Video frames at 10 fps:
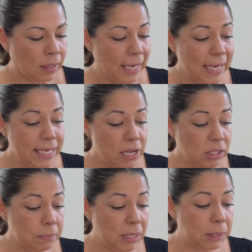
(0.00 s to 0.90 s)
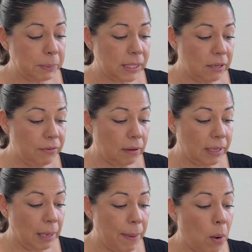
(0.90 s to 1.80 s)
It tells me specifically
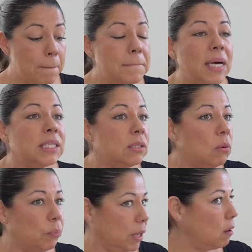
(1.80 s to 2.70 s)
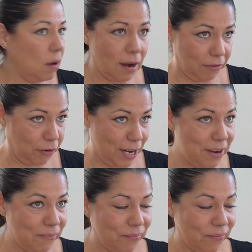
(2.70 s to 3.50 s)
about muscle recovery,